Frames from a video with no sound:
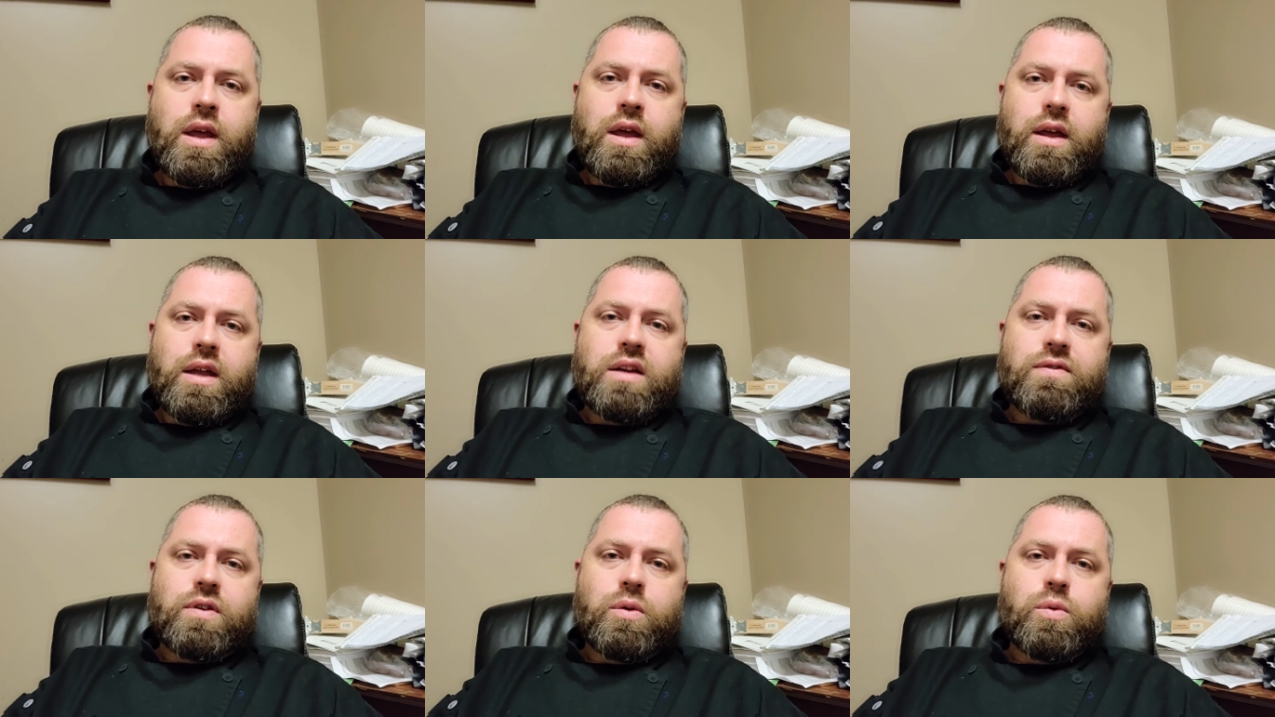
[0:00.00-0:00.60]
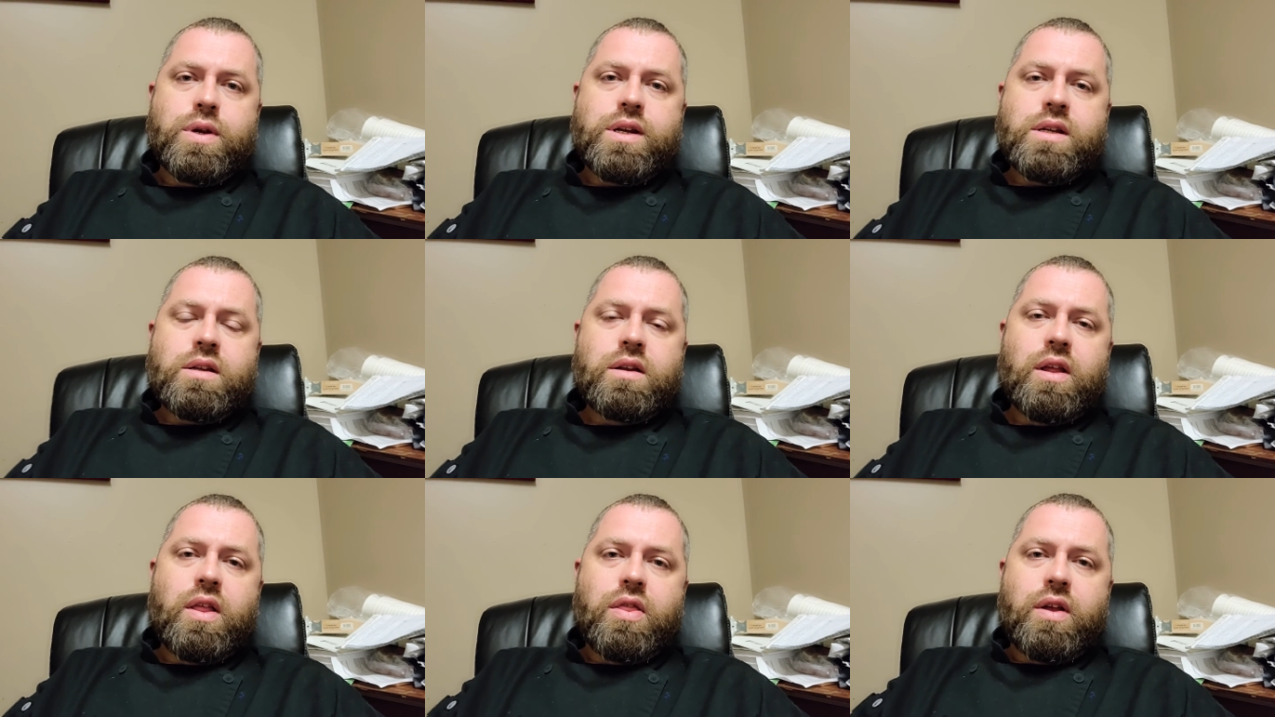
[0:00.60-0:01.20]
And if you read
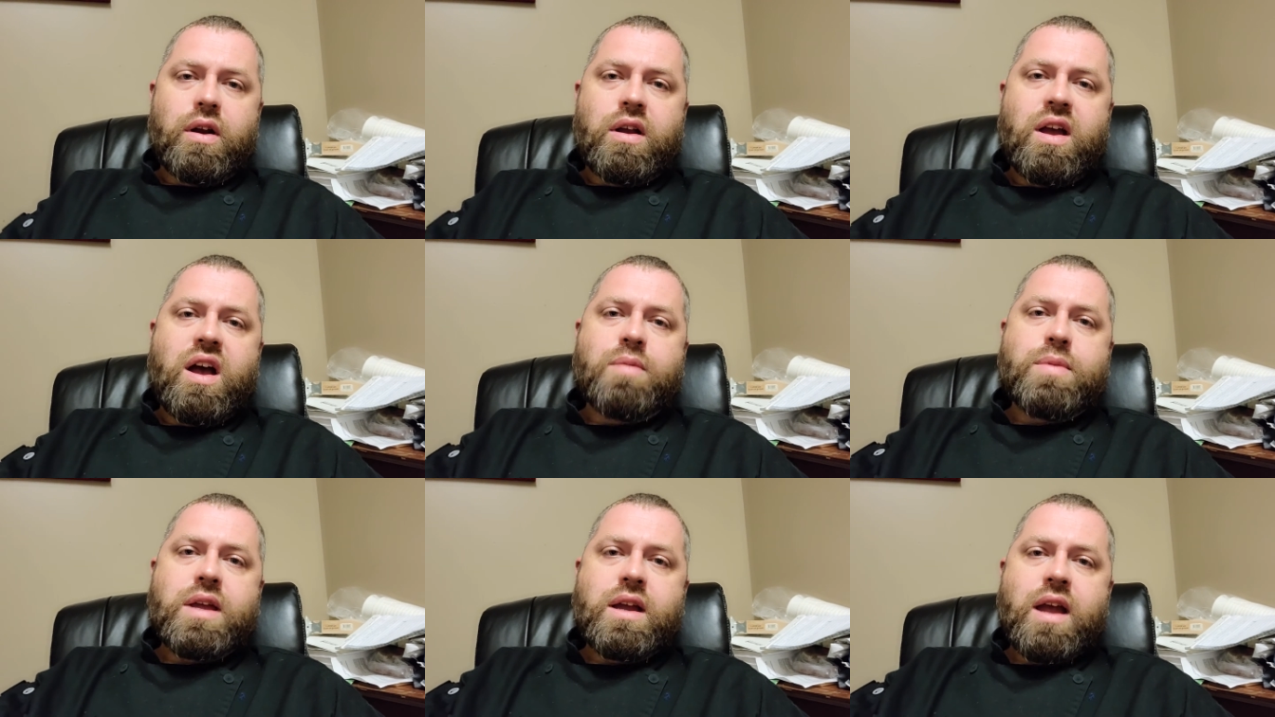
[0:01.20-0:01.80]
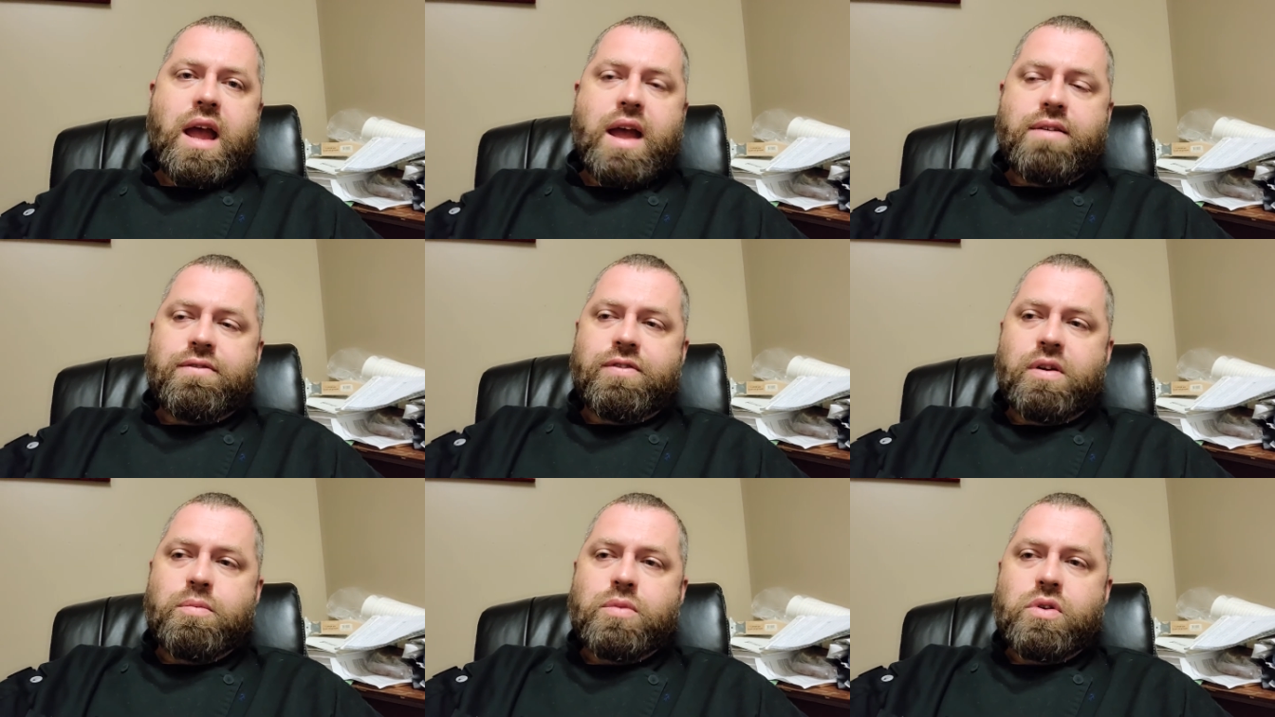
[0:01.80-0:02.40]
it, they're coming
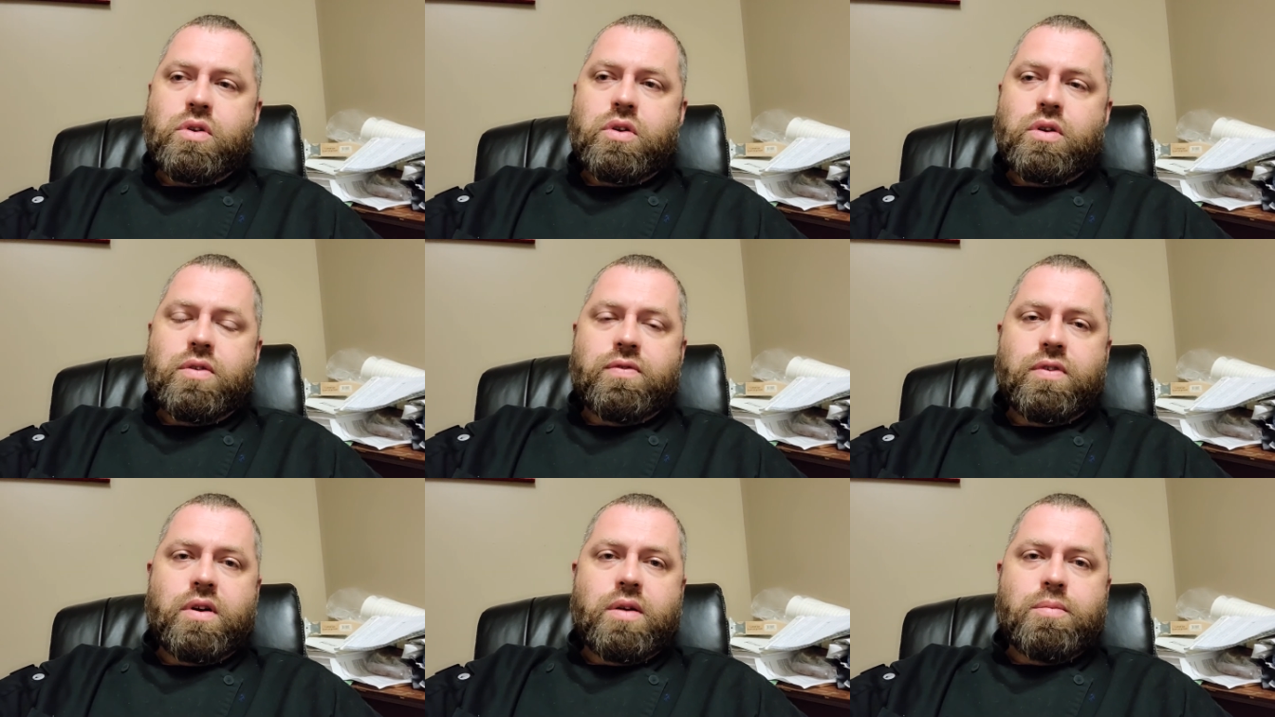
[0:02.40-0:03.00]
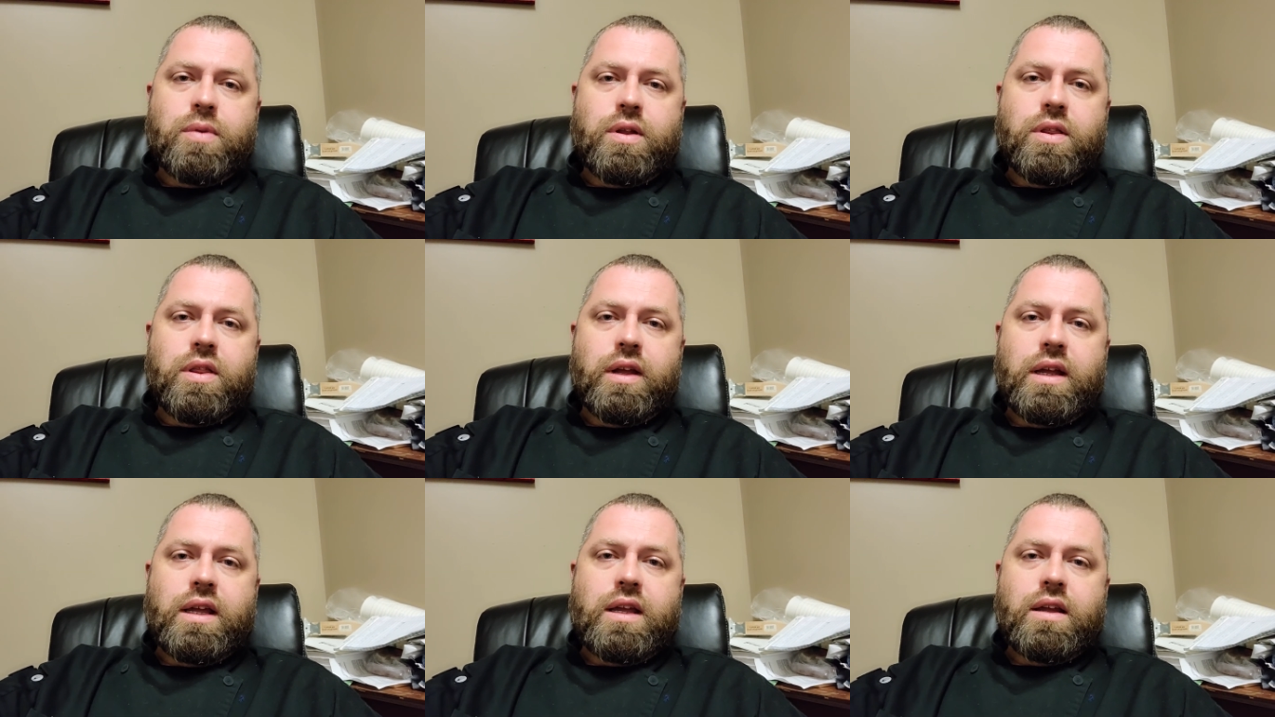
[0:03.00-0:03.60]
from from
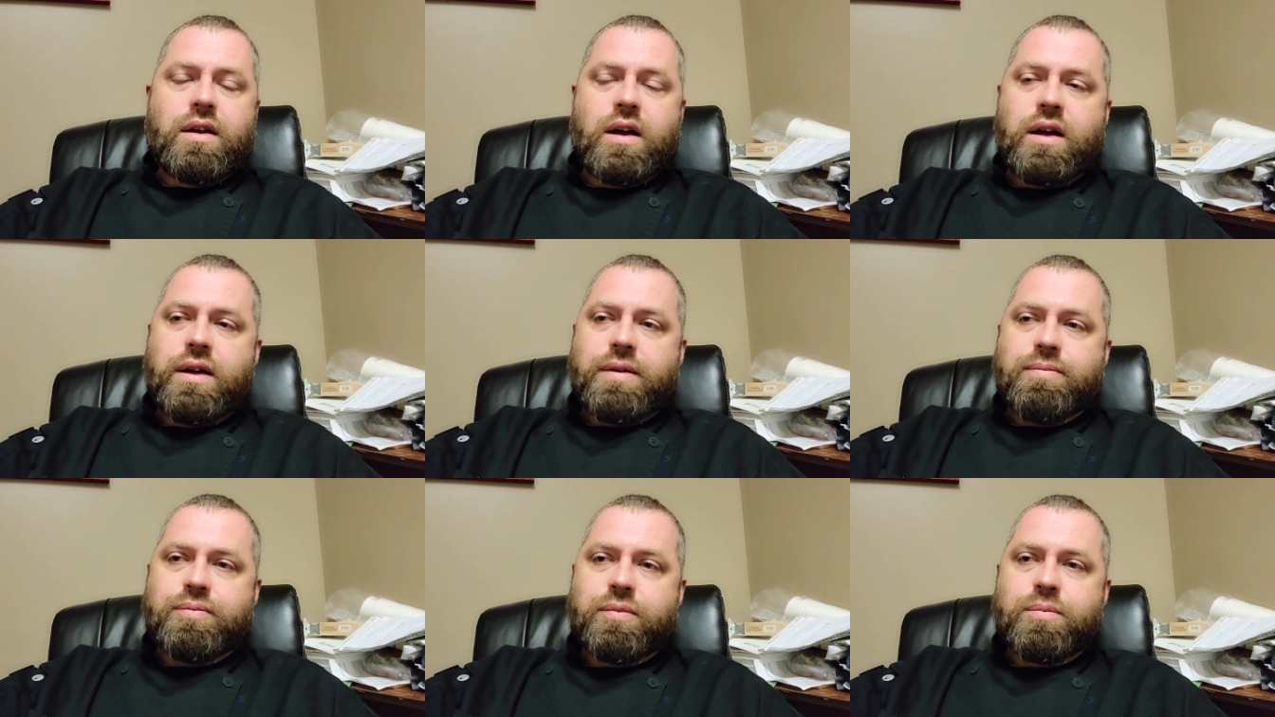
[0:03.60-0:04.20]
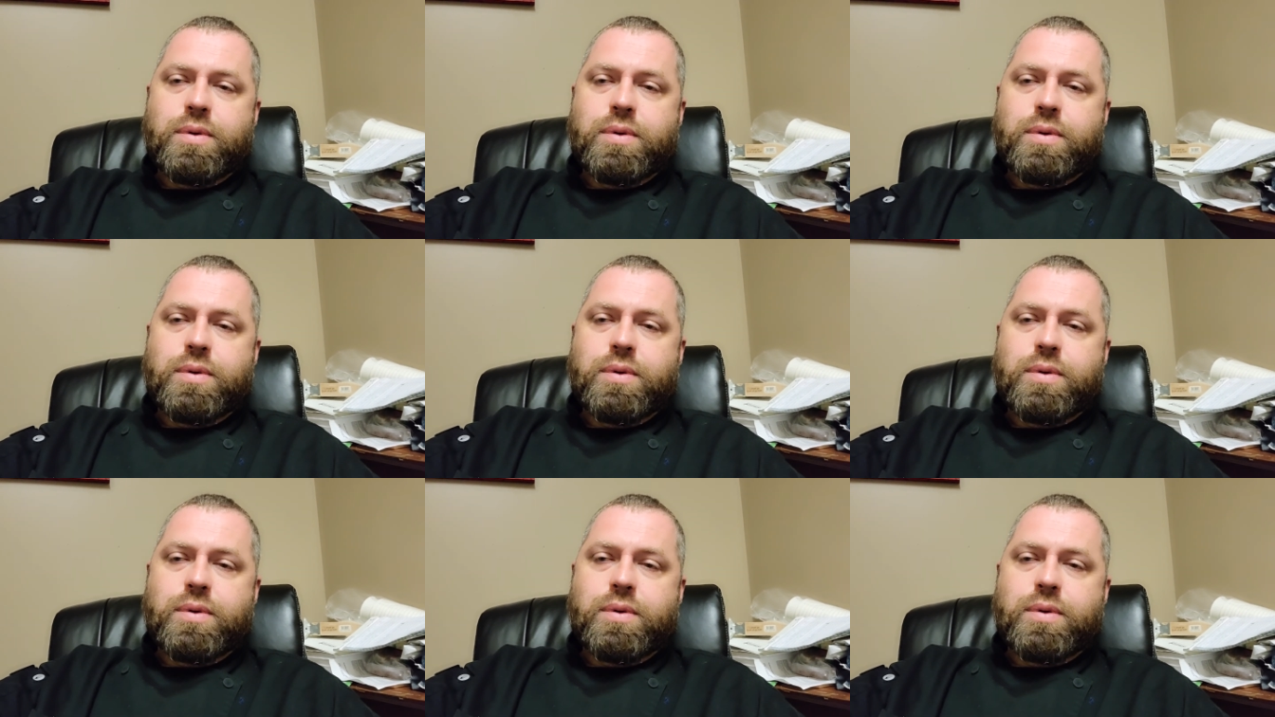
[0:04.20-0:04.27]
the um,